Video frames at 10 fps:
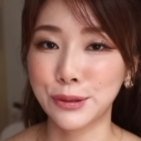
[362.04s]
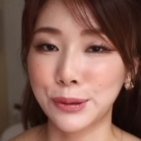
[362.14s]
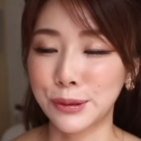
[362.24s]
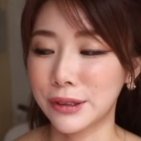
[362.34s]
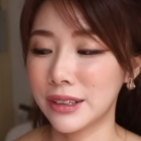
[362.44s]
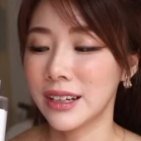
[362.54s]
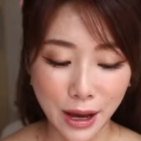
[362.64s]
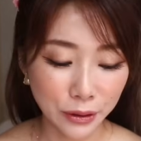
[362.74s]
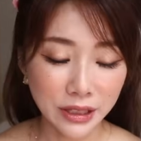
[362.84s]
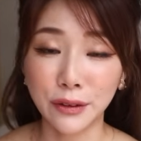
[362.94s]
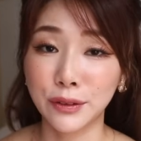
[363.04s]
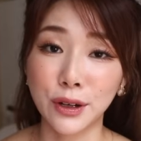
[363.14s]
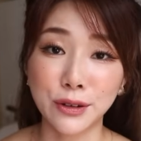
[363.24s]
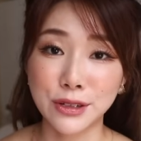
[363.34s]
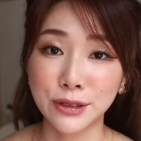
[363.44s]
toner. I only have
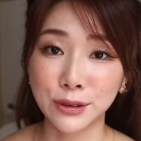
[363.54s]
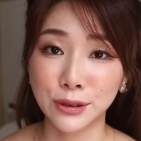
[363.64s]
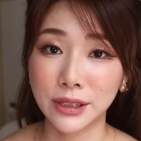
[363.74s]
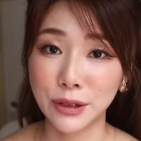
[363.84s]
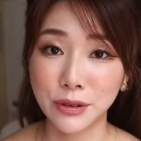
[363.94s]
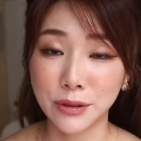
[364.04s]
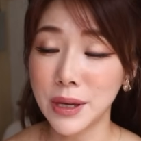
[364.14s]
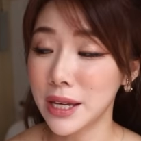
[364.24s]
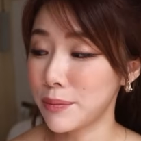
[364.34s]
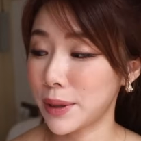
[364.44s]
the original toner here with me,